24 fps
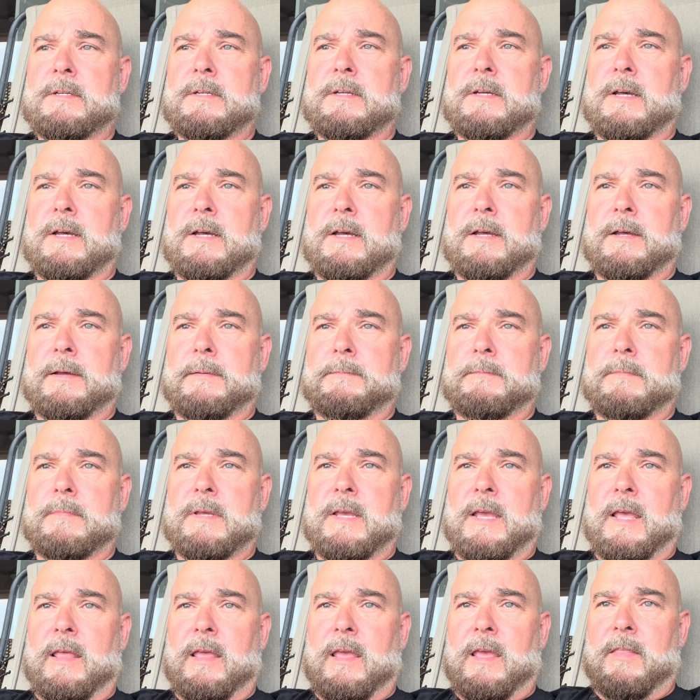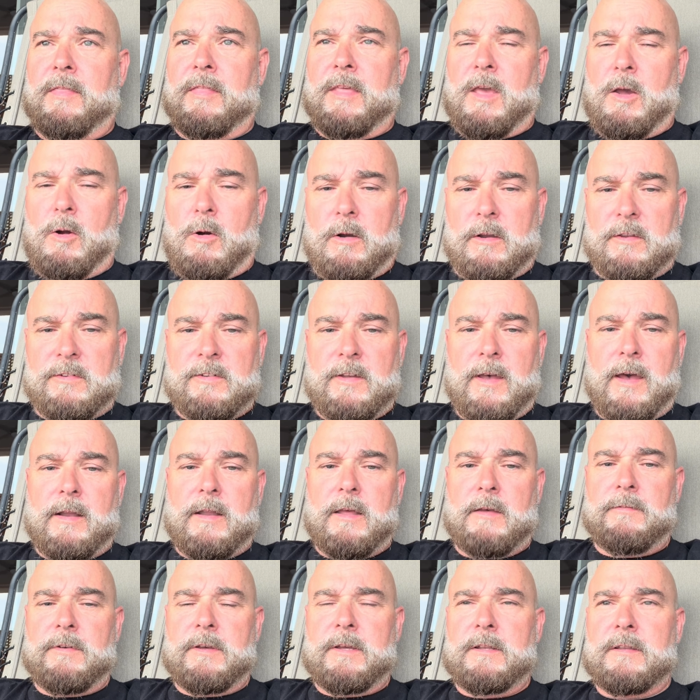and the art side
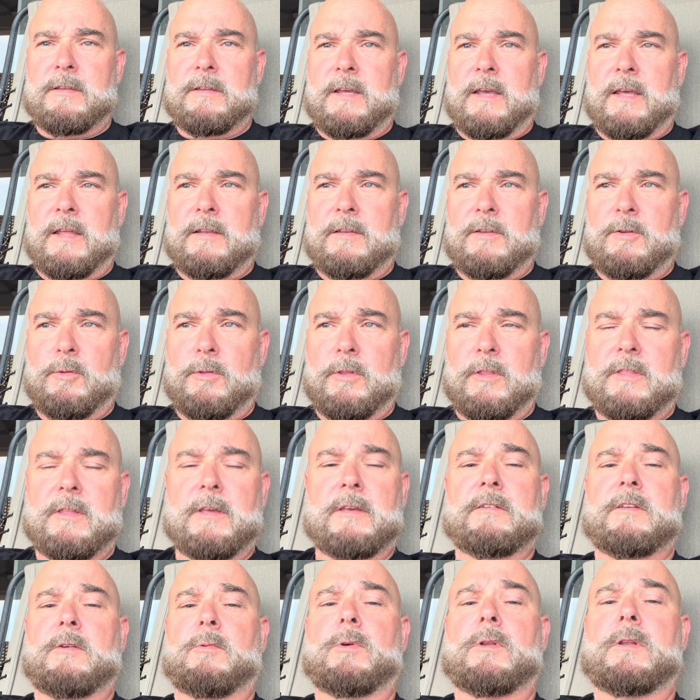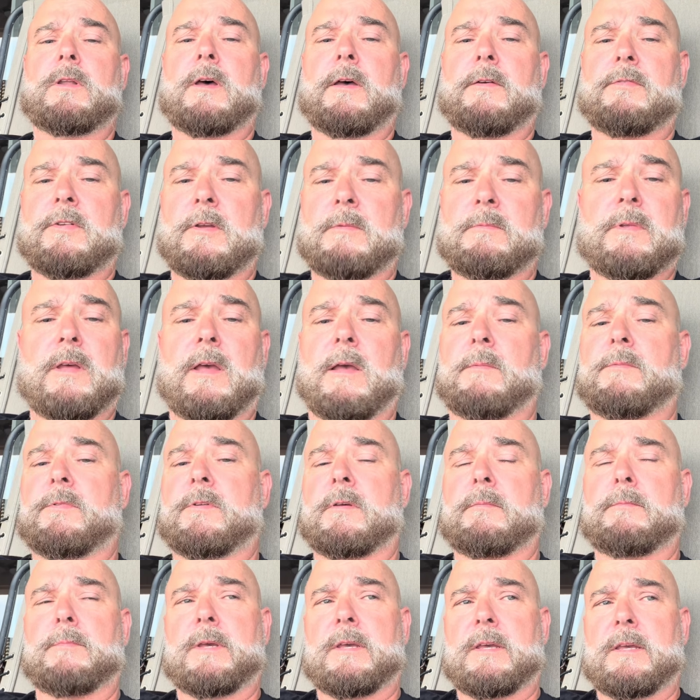of it and do the things that we love sometimes
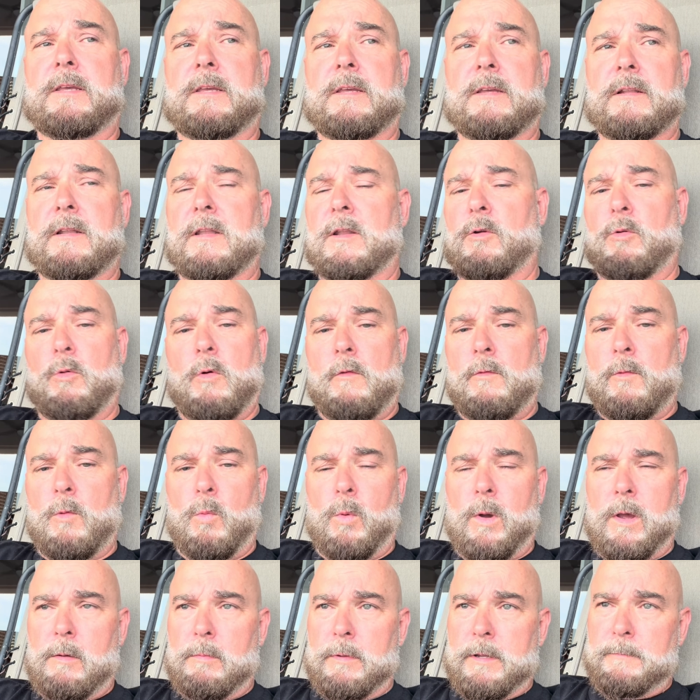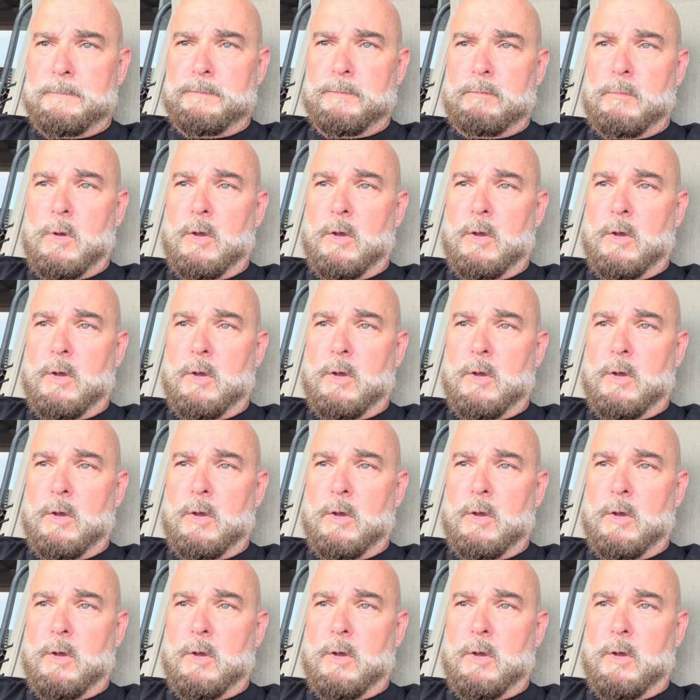can be a little overwhelming,